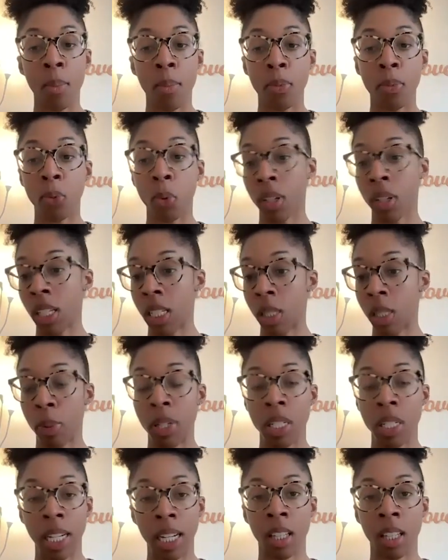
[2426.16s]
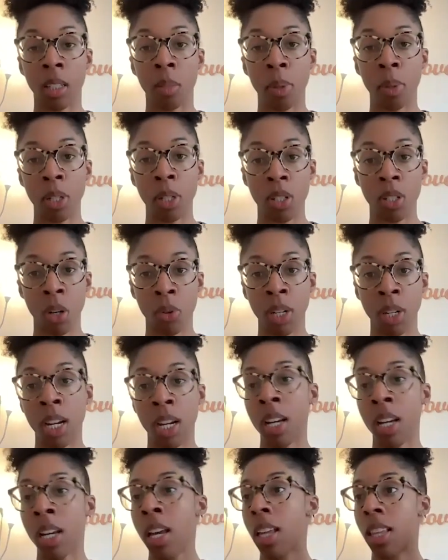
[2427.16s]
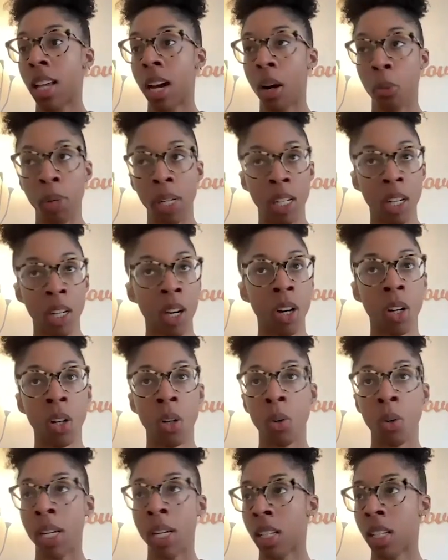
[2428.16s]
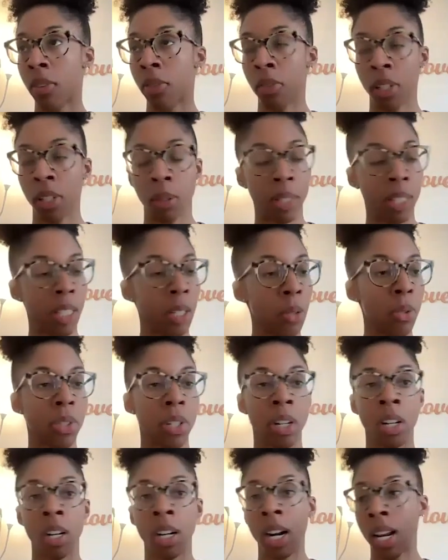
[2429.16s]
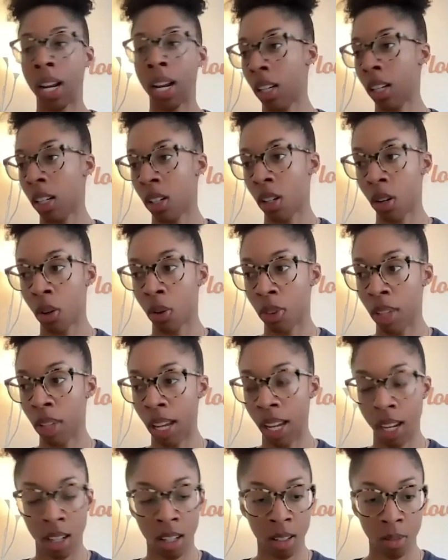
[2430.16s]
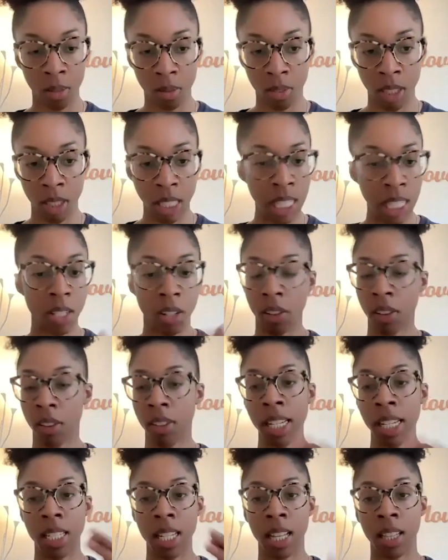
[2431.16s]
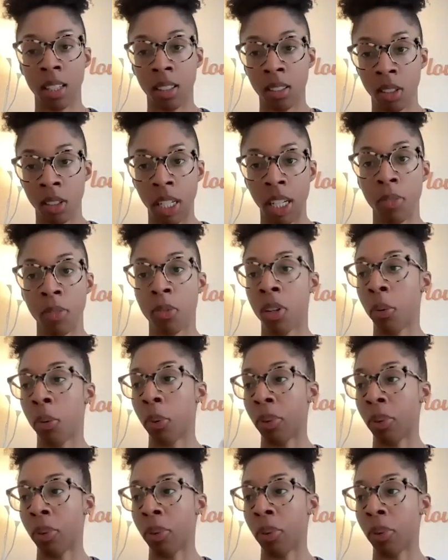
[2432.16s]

for this particular persona that we know is a frequent user, and these are the things that they're looking for.